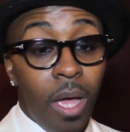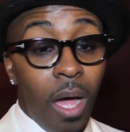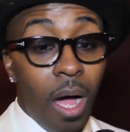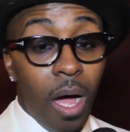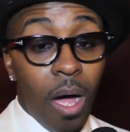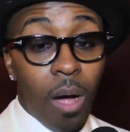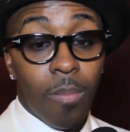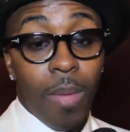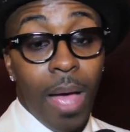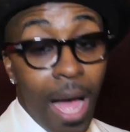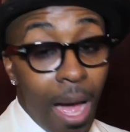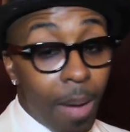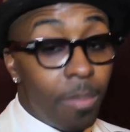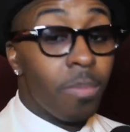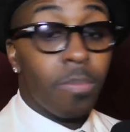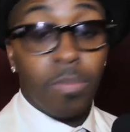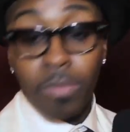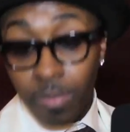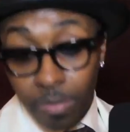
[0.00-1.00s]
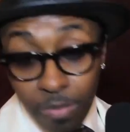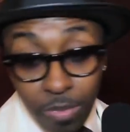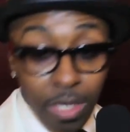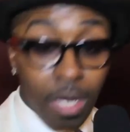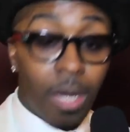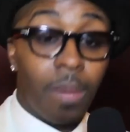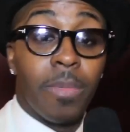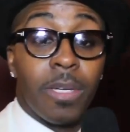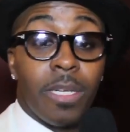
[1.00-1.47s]
Album
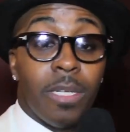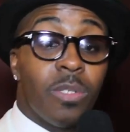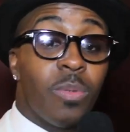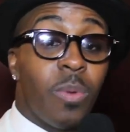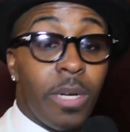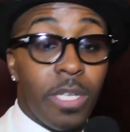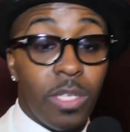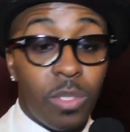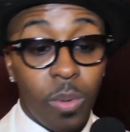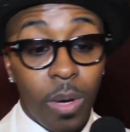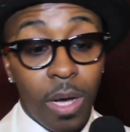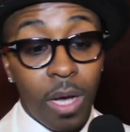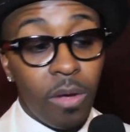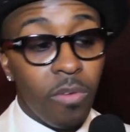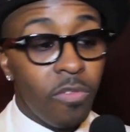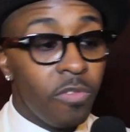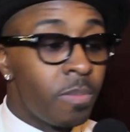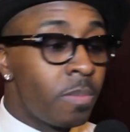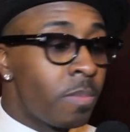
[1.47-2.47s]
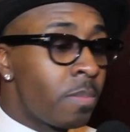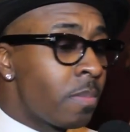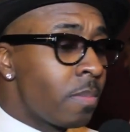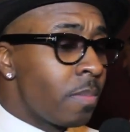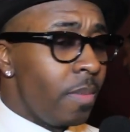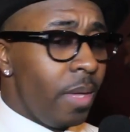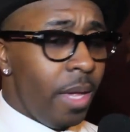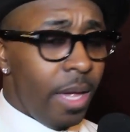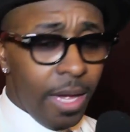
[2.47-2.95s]
coming in 2012.
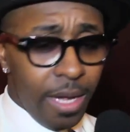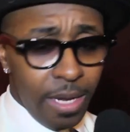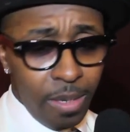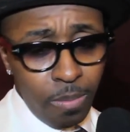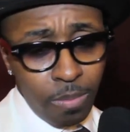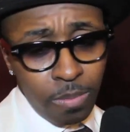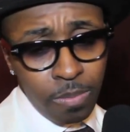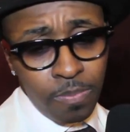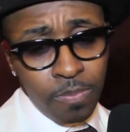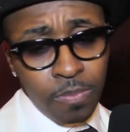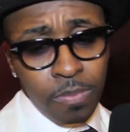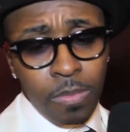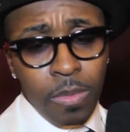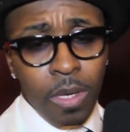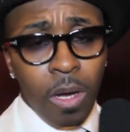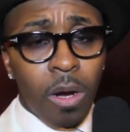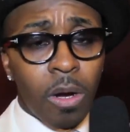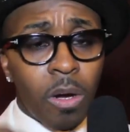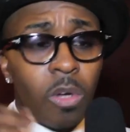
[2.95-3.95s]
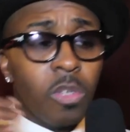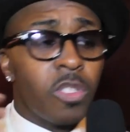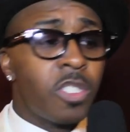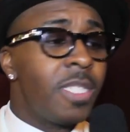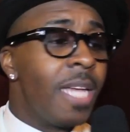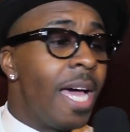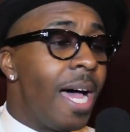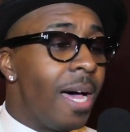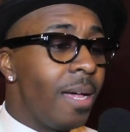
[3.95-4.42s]
And her whole
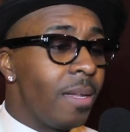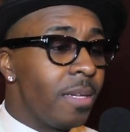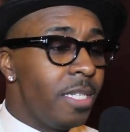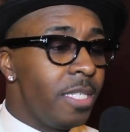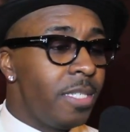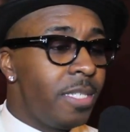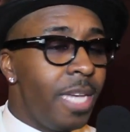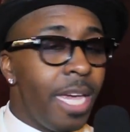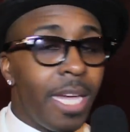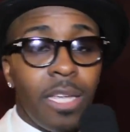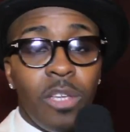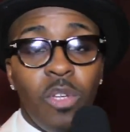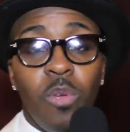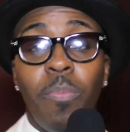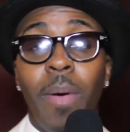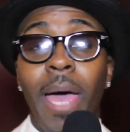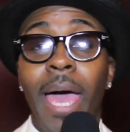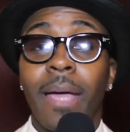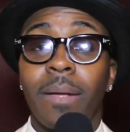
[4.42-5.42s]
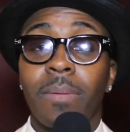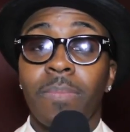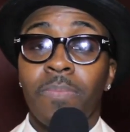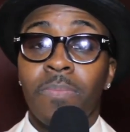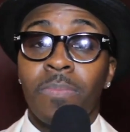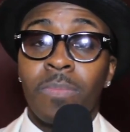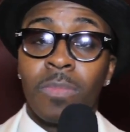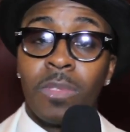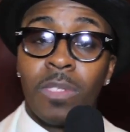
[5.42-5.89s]
style is taking you back
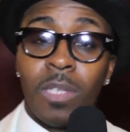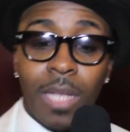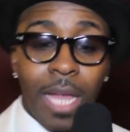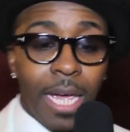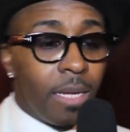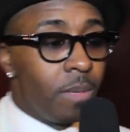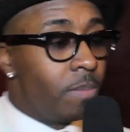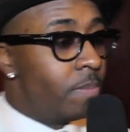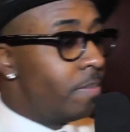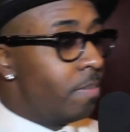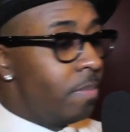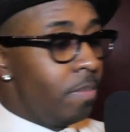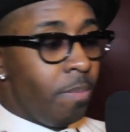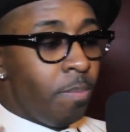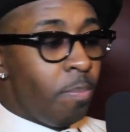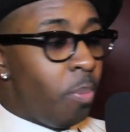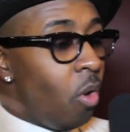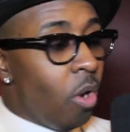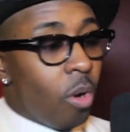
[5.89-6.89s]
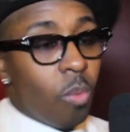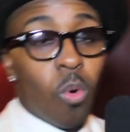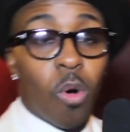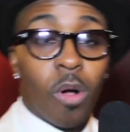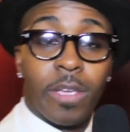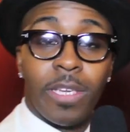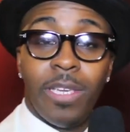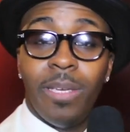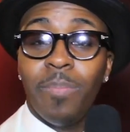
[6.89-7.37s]
to like
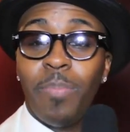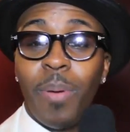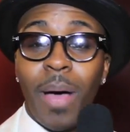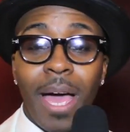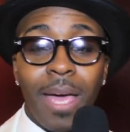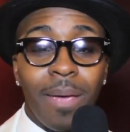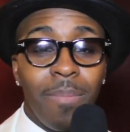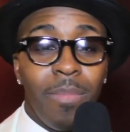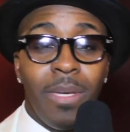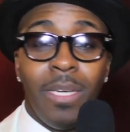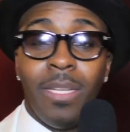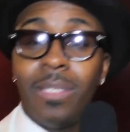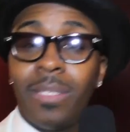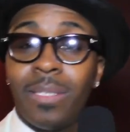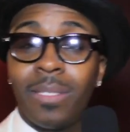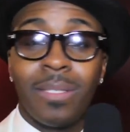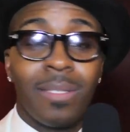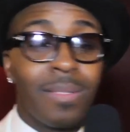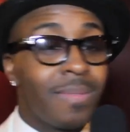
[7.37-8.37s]
Boardwalk Empire meets